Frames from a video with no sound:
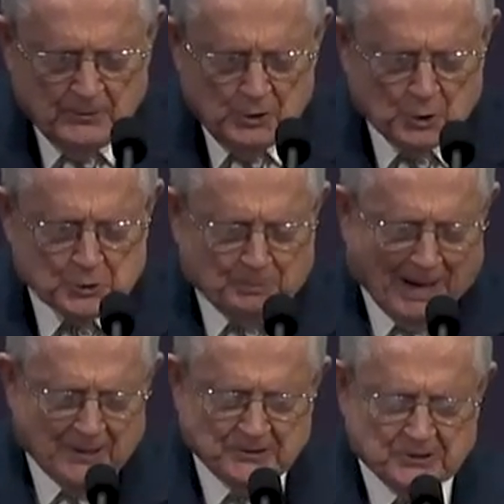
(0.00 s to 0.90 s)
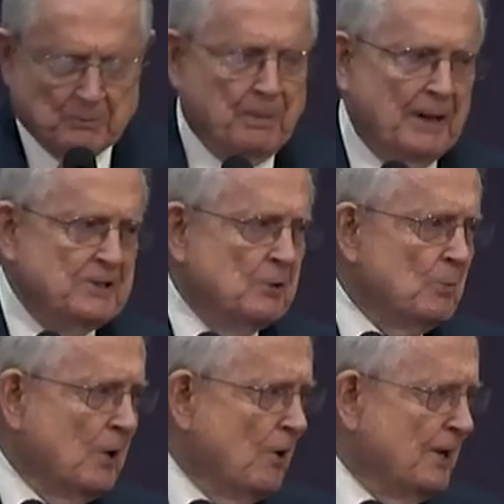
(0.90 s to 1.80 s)
Your spouse's opinion
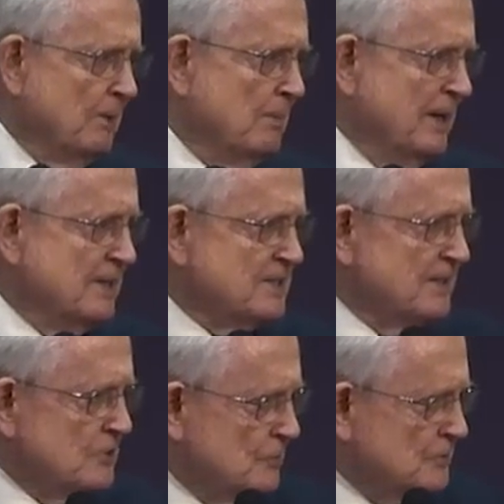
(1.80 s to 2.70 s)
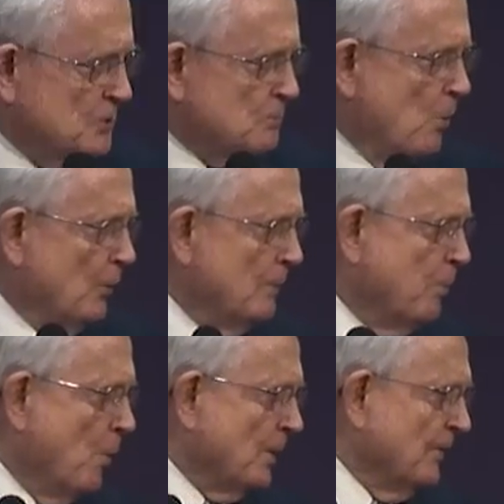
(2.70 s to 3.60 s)
regarding big decisions is more
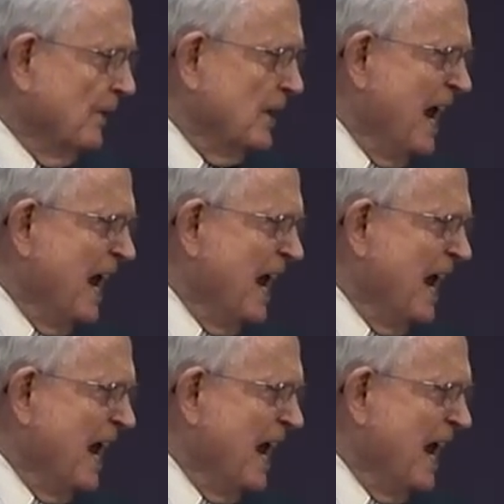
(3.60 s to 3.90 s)
important than